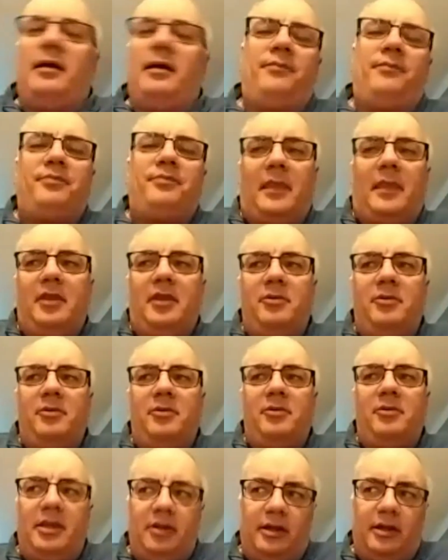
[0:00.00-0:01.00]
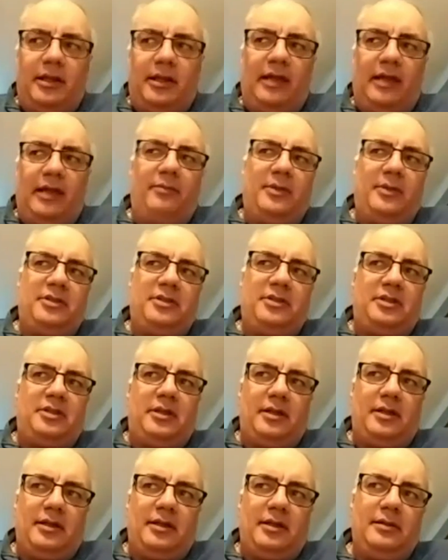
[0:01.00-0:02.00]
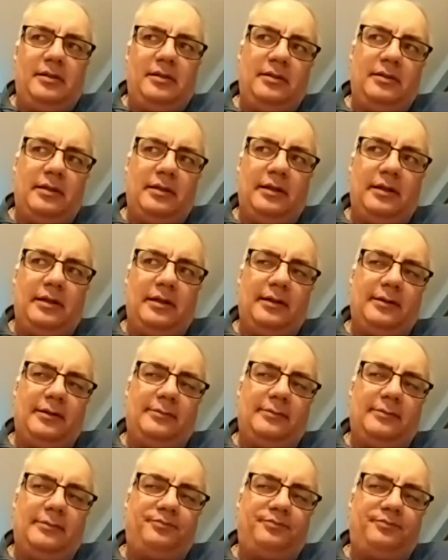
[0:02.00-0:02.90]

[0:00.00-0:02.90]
you may not have much um,